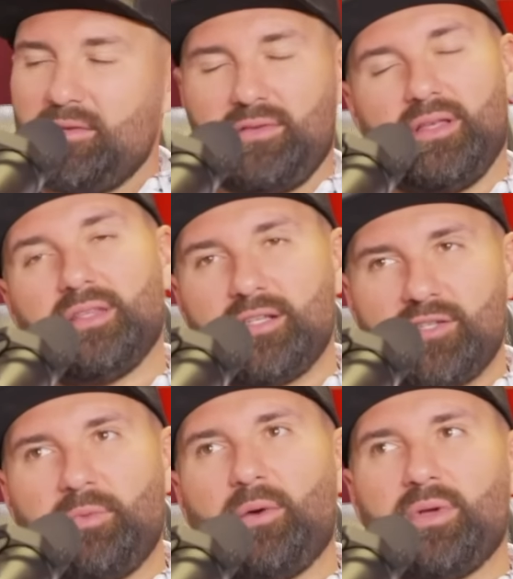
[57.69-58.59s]
Uh, this really
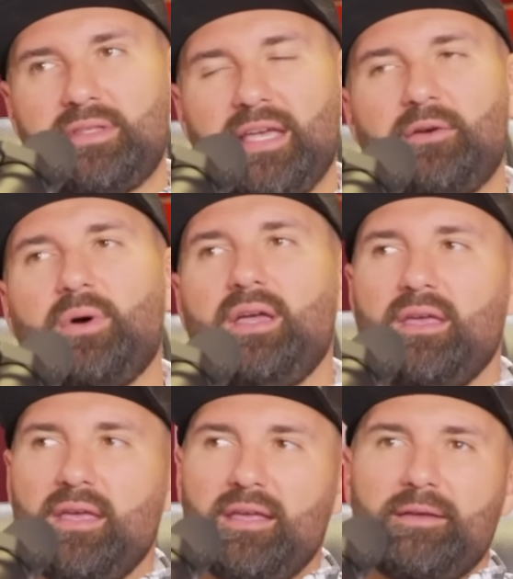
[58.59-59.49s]
is my one takeaway.
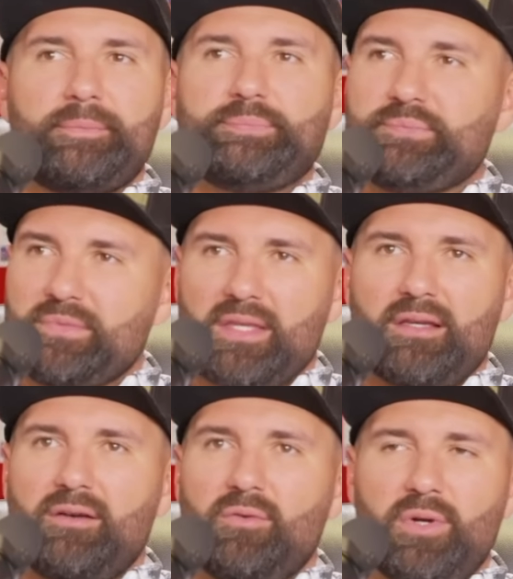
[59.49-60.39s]

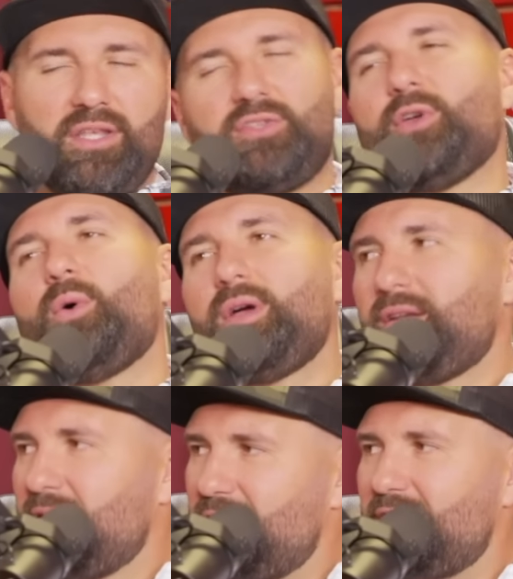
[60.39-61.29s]
What are you
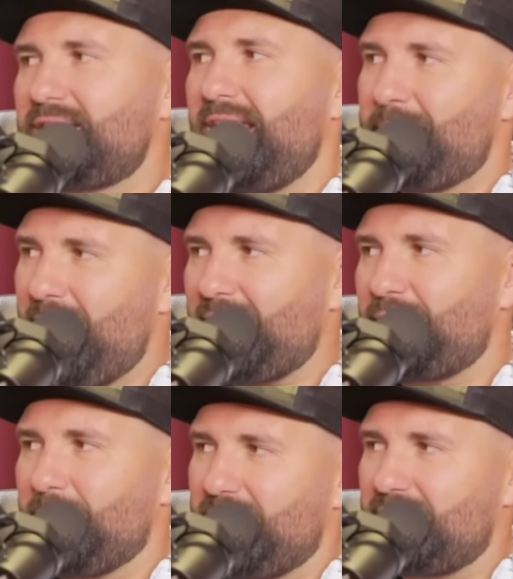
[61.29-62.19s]
doing? You just came back from a